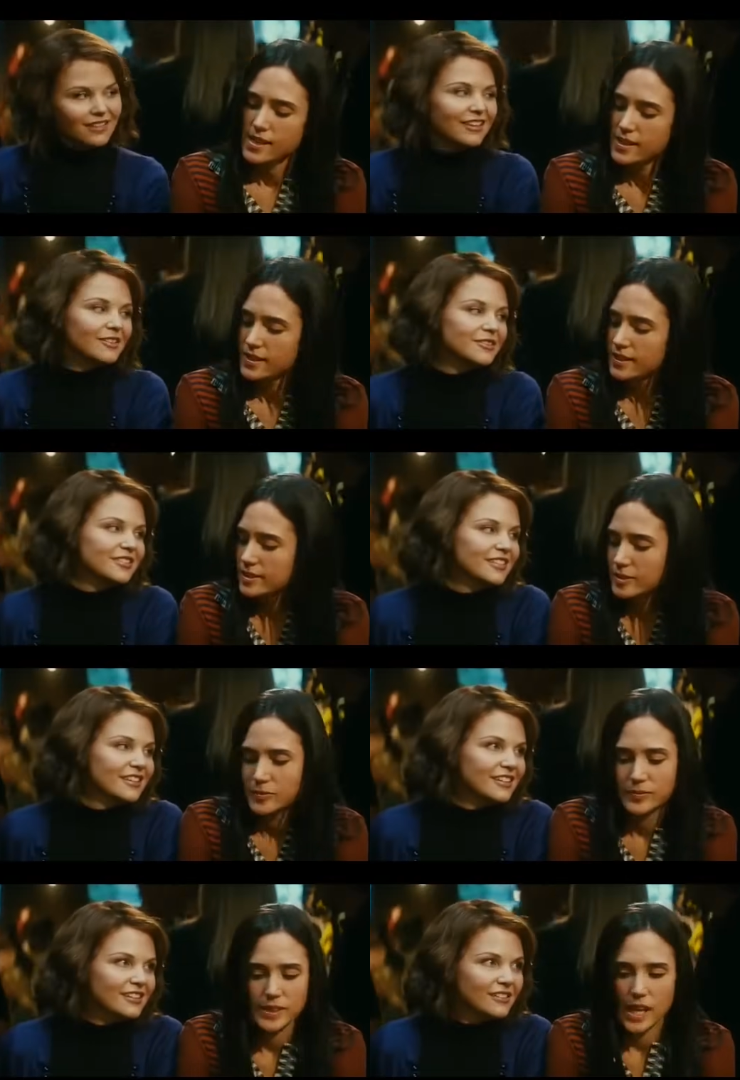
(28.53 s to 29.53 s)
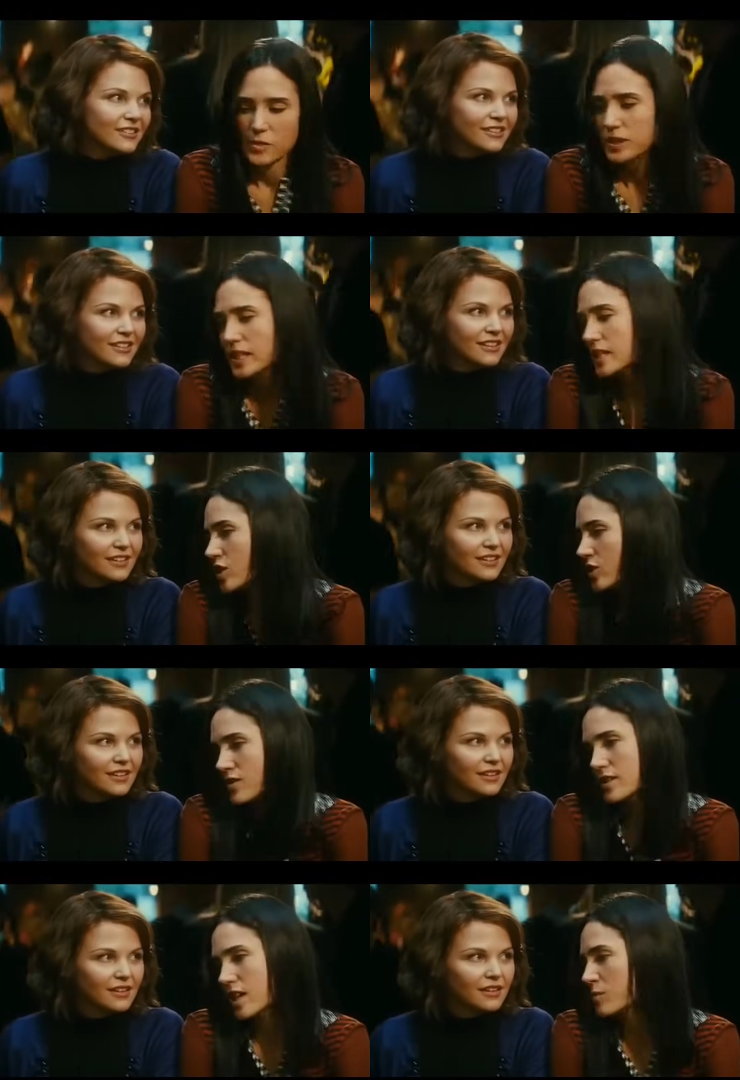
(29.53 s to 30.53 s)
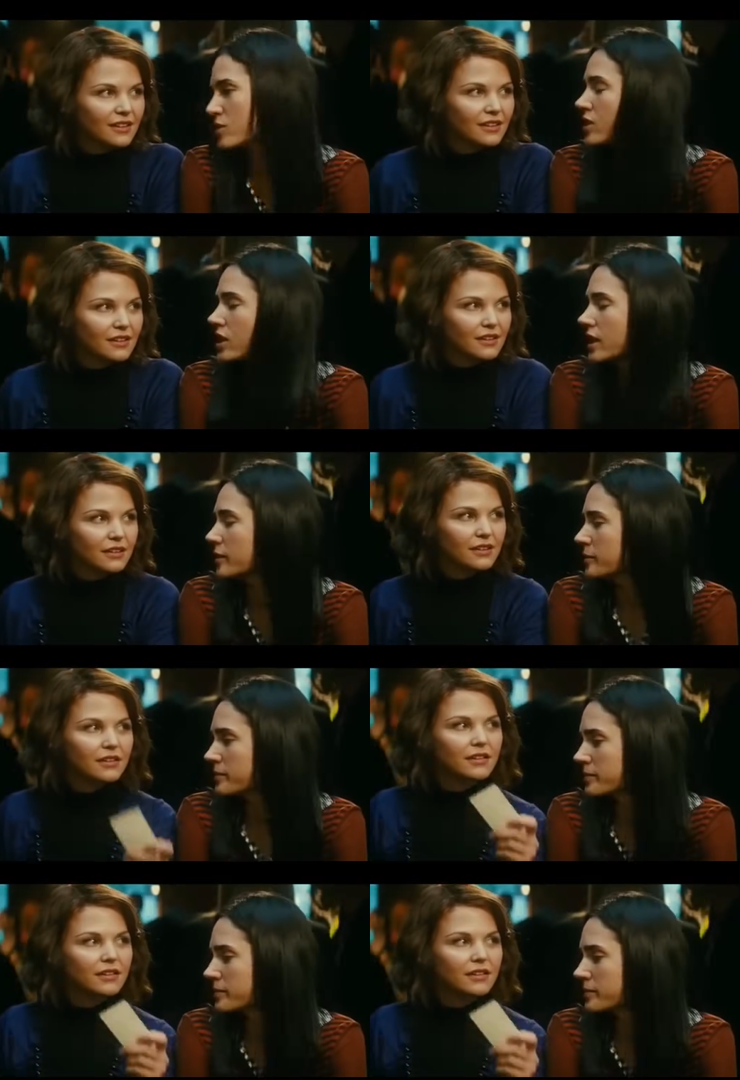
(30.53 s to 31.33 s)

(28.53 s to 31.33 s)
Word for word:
Speaker 1: He was cute. Yeah, please don't cyberstalk him.